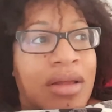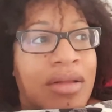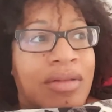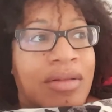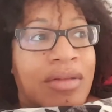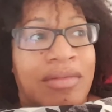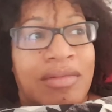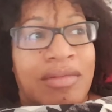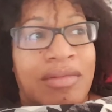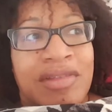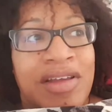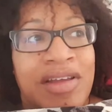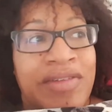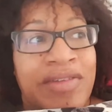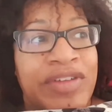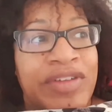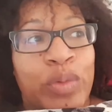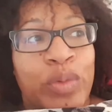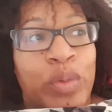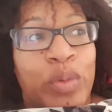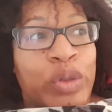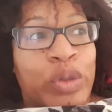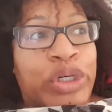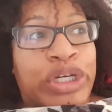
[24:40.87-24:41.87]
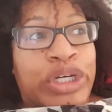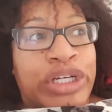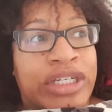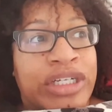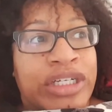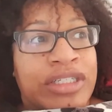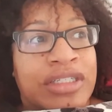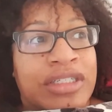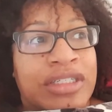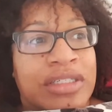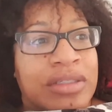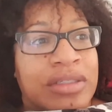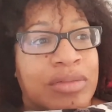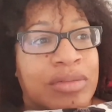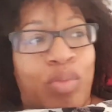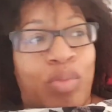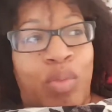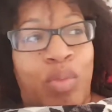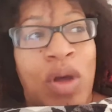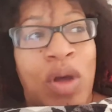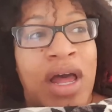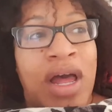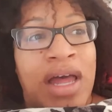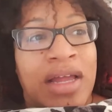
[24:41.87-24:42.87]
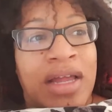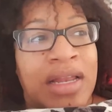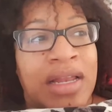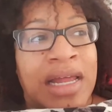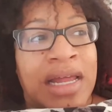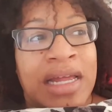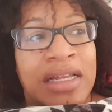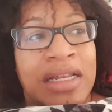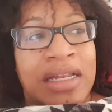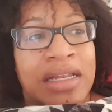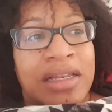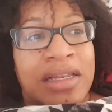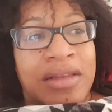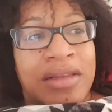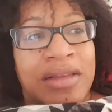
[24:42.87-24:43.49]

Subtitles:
live in the woods. What? Like,